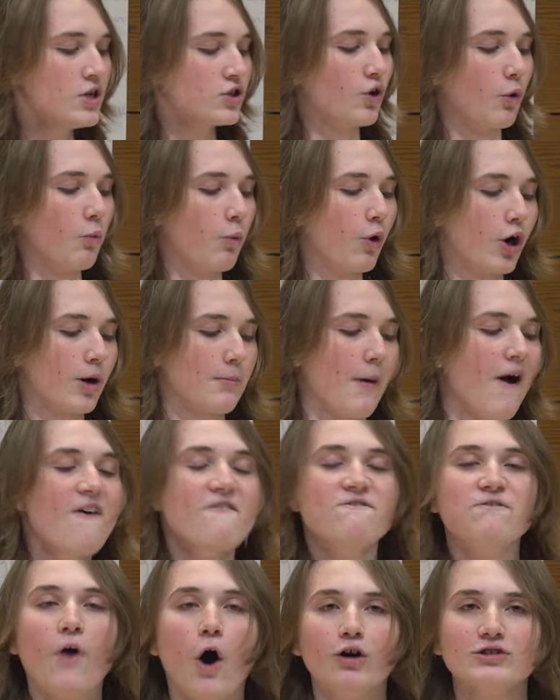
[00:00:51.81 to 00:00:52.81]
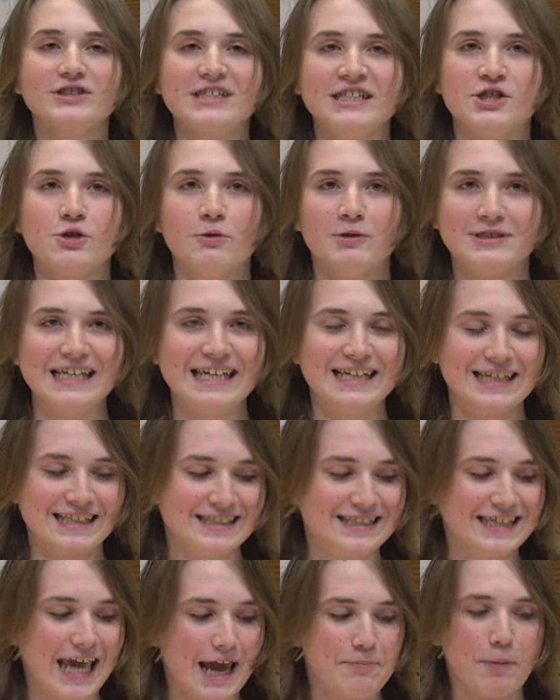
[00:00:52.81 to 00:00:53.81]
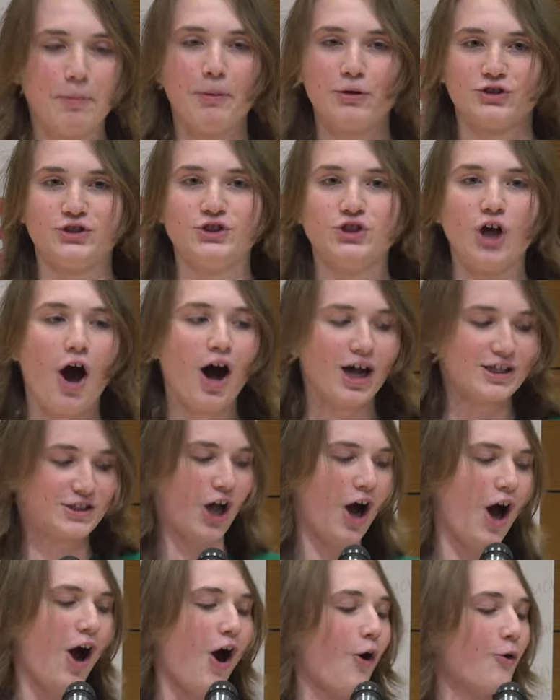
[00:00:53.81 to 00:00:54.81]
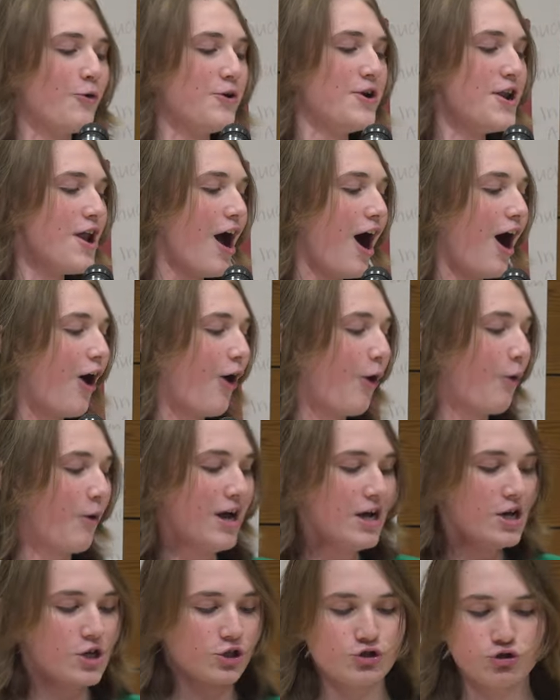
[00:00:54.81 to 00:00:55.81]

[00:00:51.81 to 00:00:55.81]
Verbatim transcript: The worm falls into its inescapable jaws. Oh no!